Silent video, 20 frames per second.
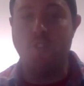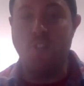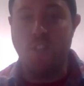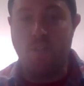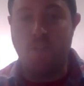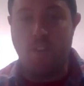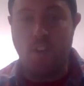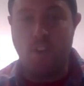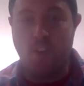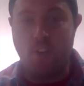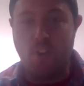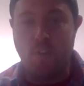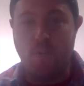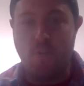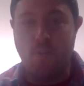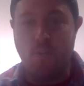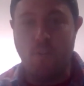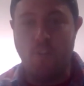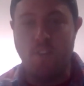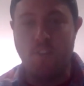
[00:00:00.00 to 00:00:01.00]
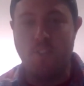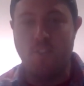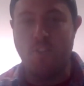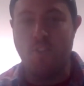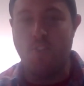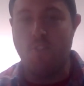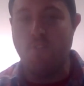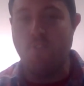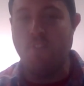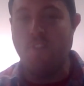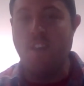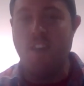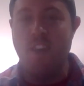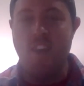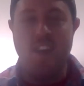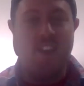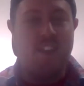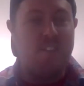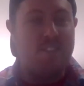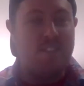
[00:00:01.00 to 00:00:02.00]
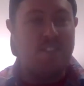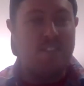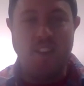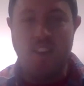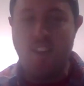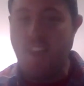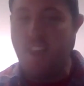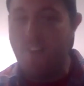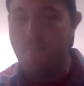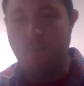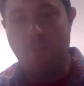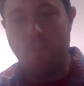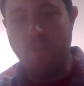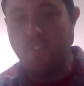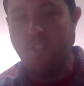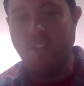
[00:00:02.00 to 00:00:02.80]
music video for this song? Yeah, what